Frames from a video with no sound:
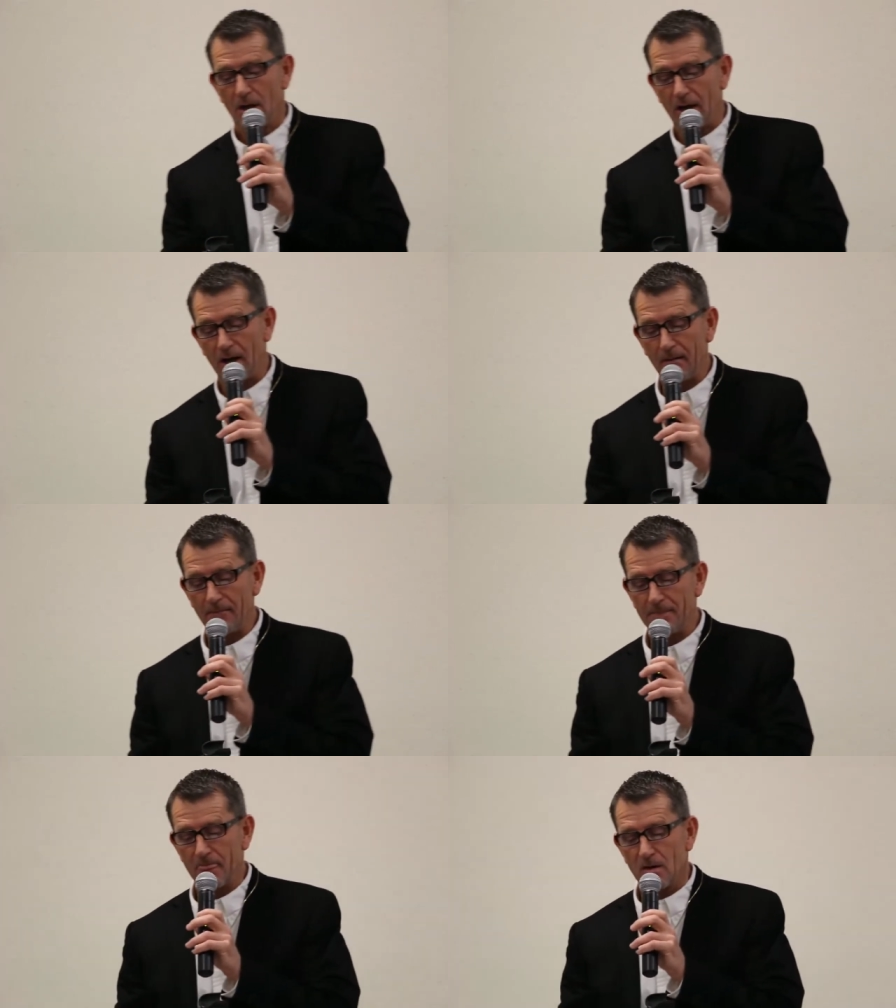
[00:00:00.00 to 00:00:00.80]

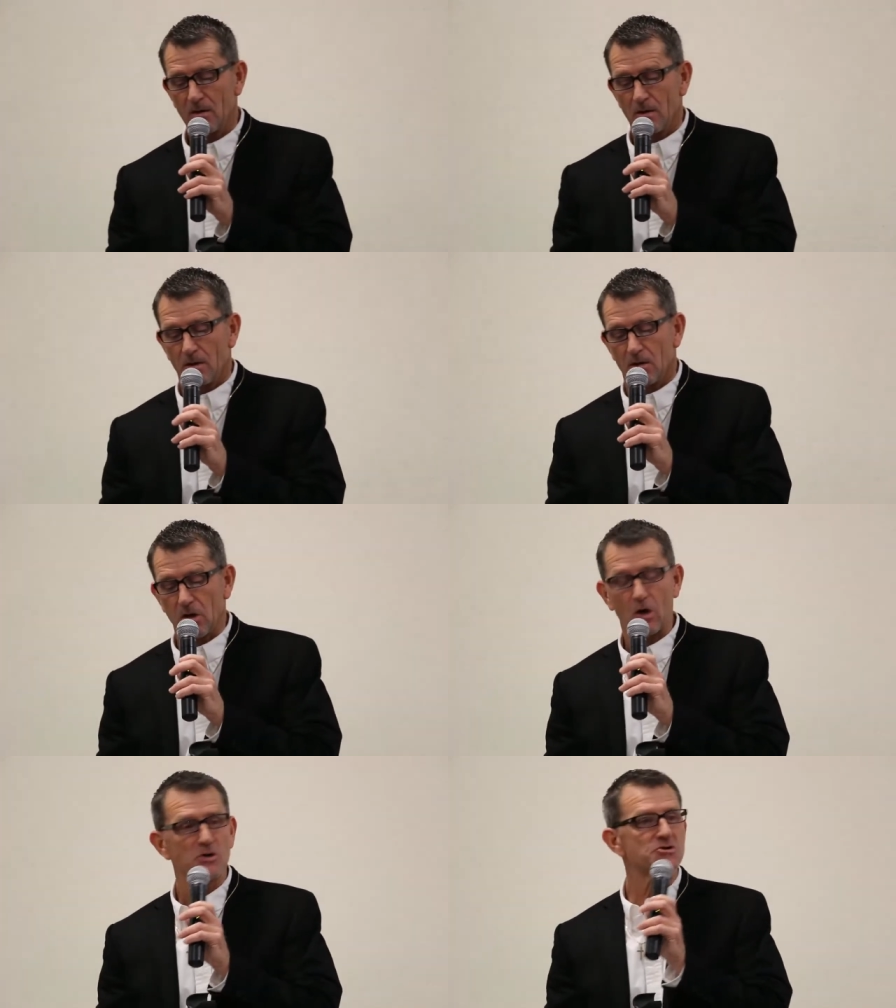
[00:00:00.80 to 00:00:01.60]
Um,
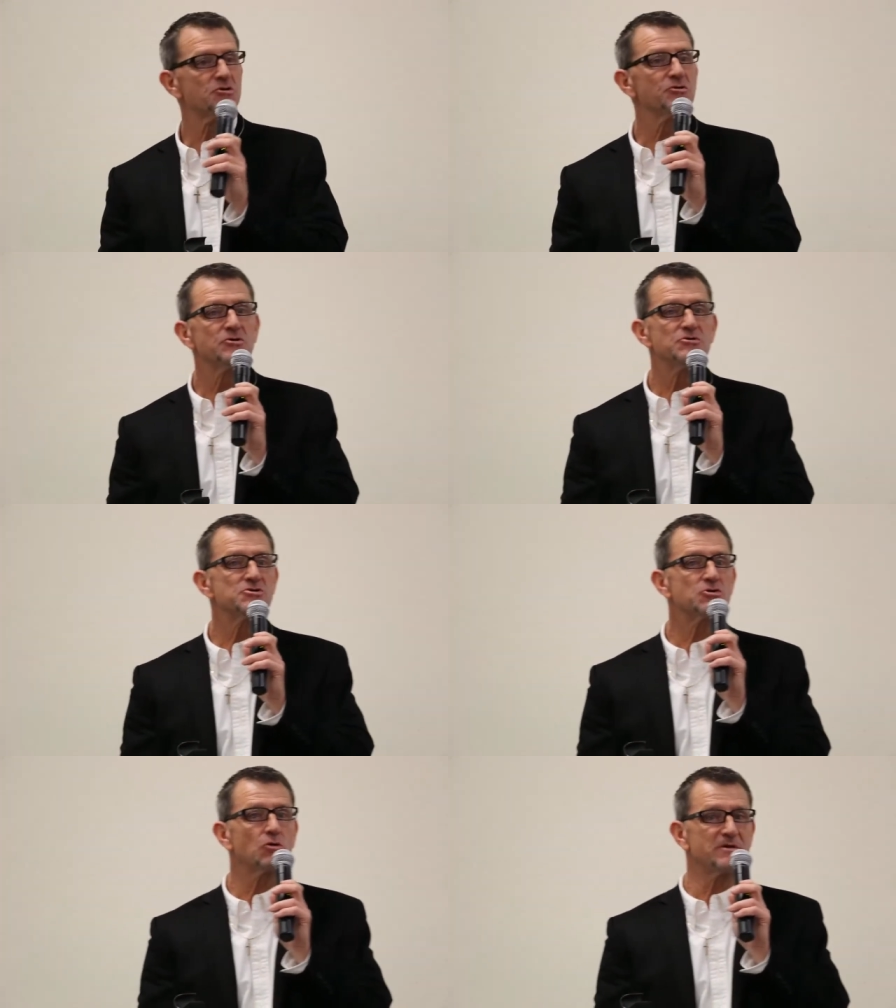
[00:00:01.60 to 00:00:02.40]
large crews,
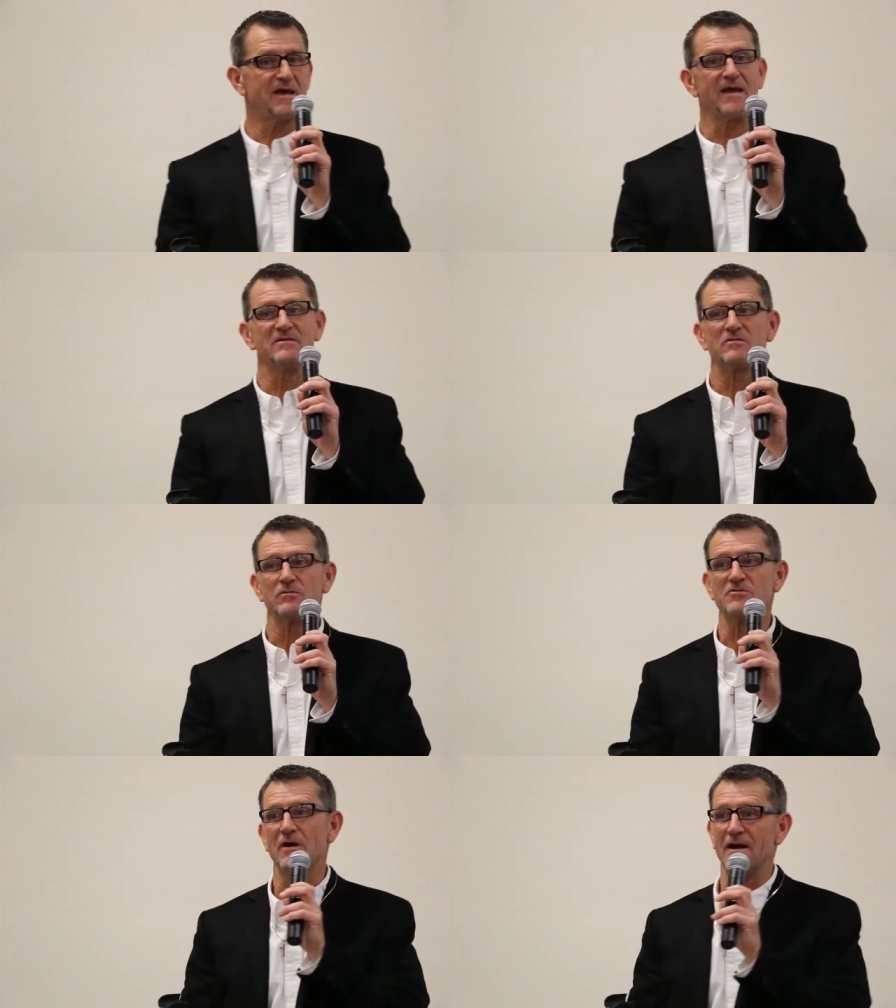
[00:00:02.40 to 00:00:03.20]
short days.
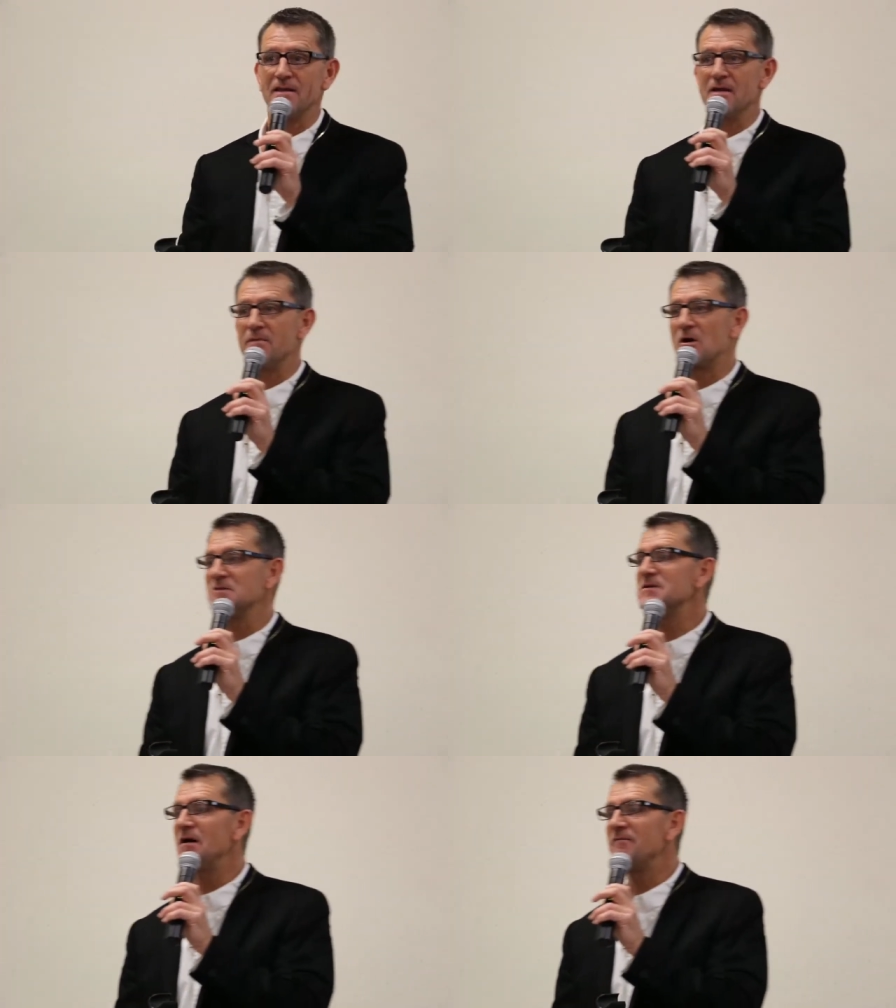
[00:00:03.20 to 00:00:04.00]
We try to limit
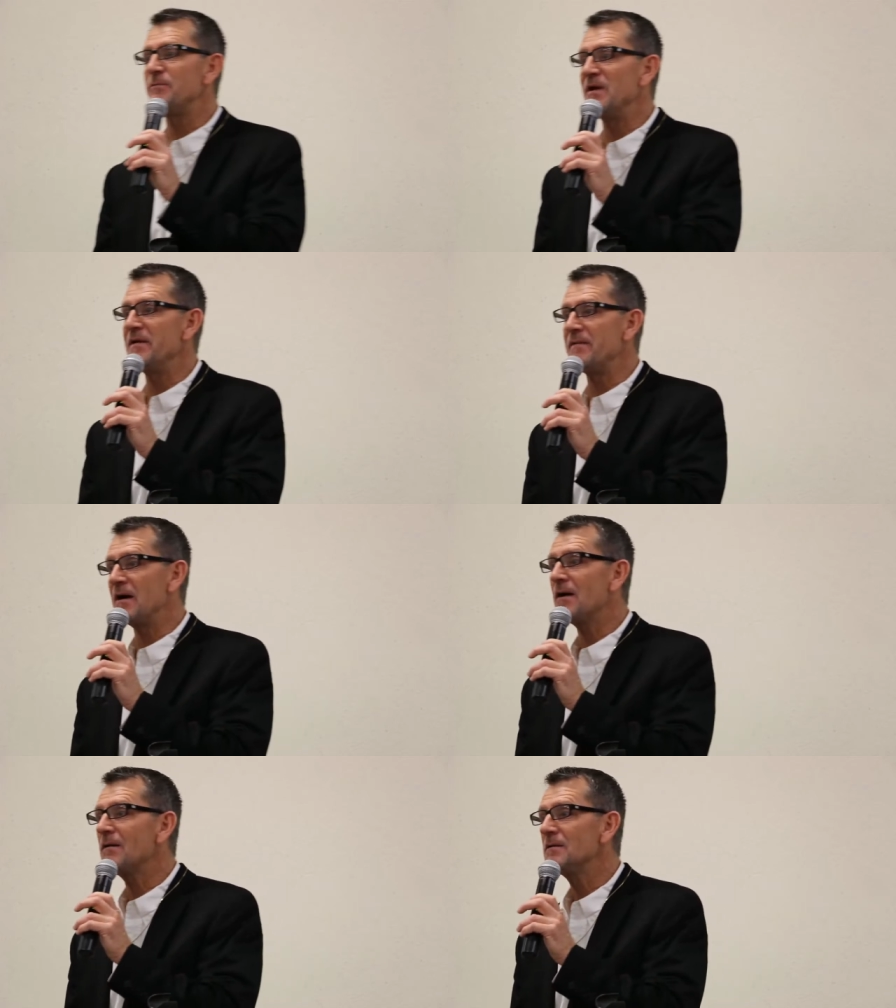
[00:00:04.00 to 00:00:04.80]
ourselves being
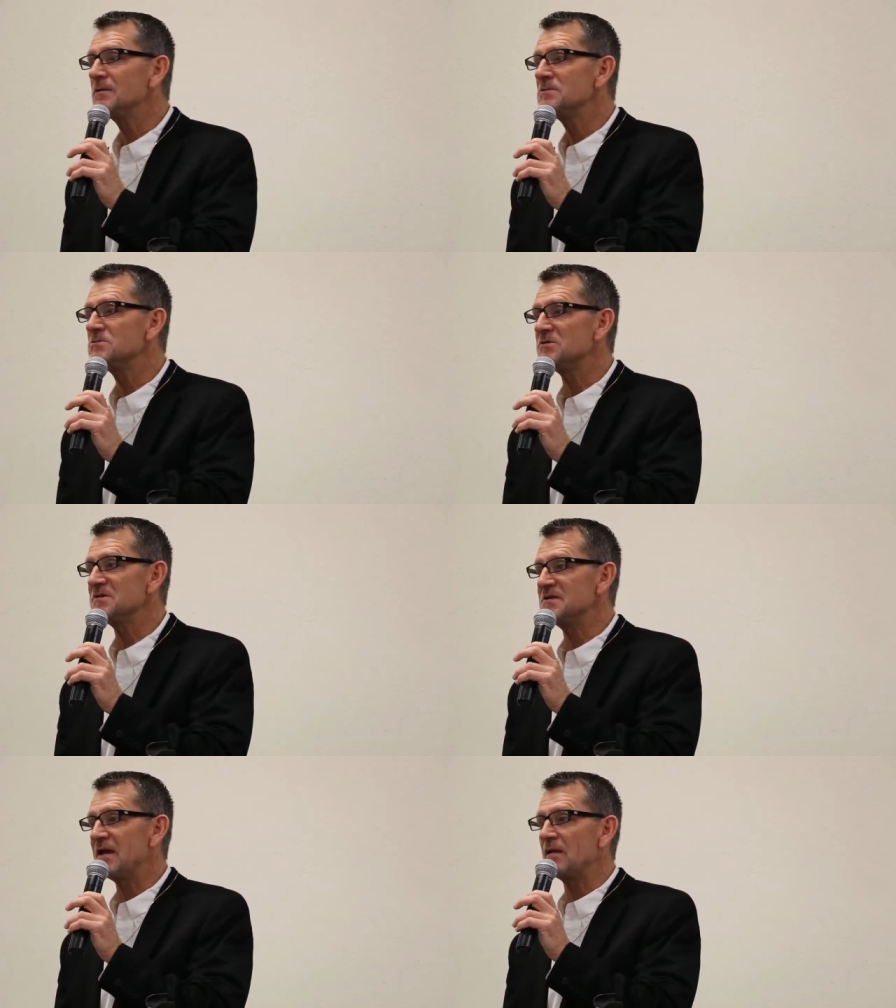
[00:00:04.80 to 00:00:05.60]
there so it
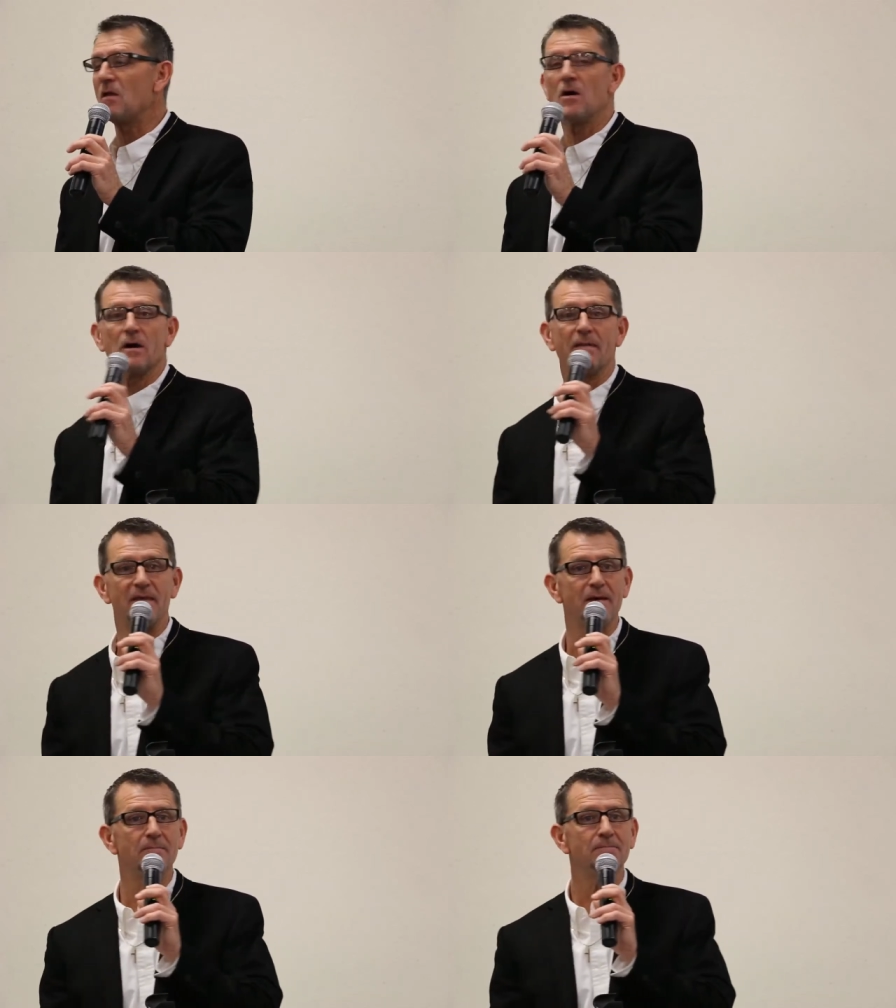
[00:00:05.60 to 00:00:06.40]
doesn't take long on
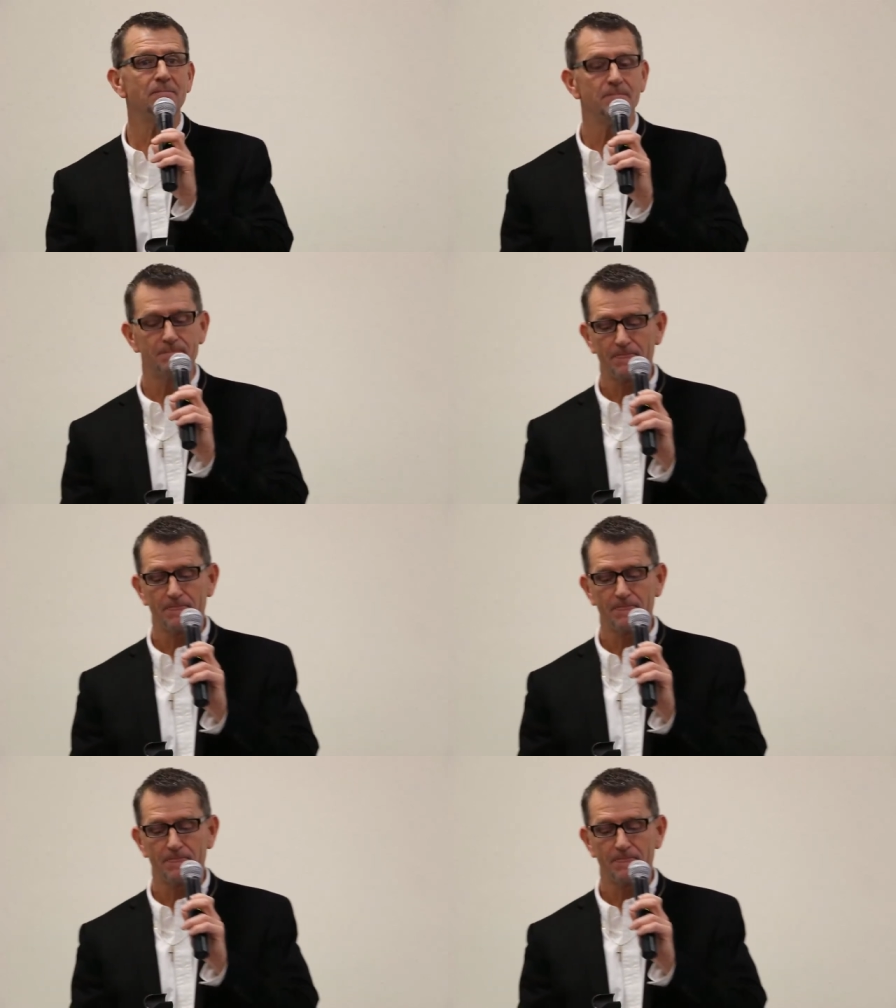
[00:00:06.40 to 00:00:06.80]
them.